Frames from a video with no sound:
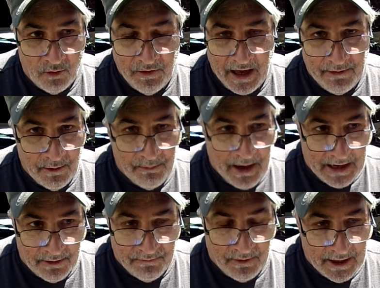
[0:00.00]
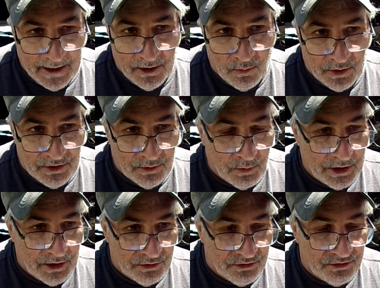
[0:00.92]
have a backfire when
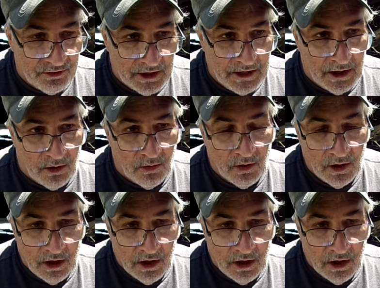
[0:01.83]
there's, you know,